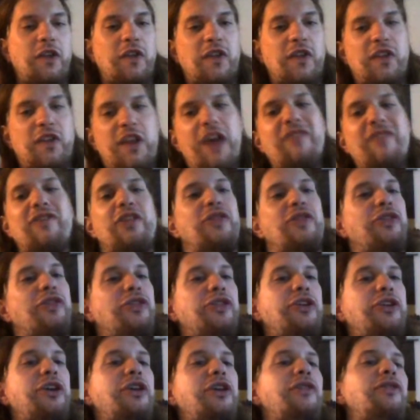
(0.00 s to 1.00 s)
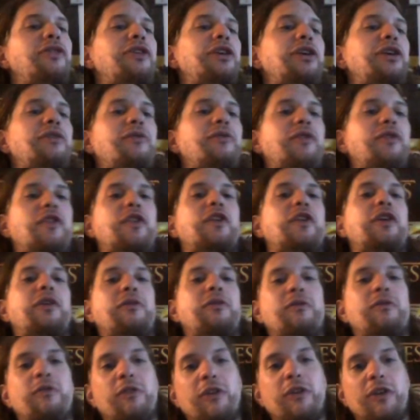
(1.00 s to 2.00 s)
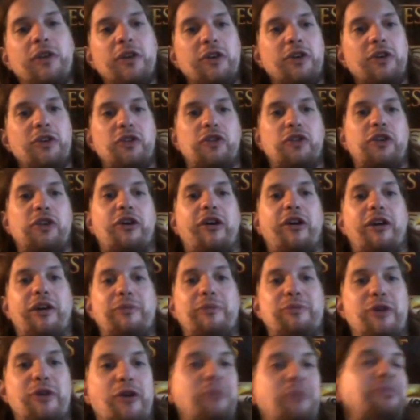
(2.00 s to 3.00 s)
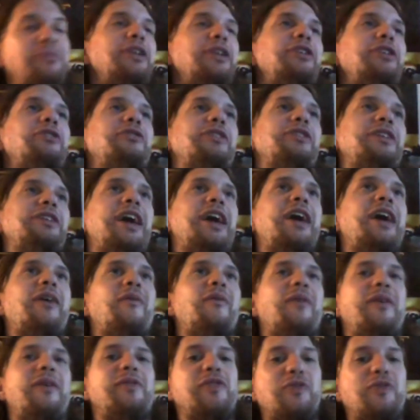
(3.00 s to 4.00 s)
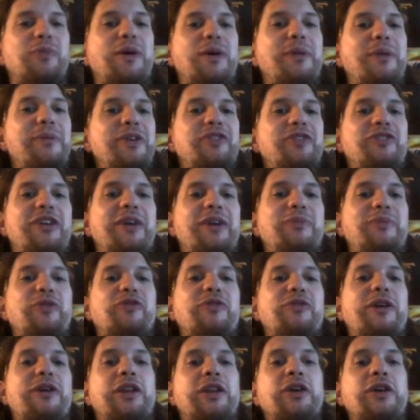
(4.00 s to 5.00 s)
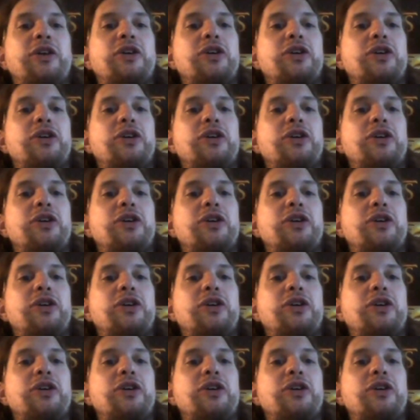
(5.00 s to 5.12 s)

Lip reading: seventh in the, let's see. Sorry, I know I'm going to do the count. I just want to make sure I have this right.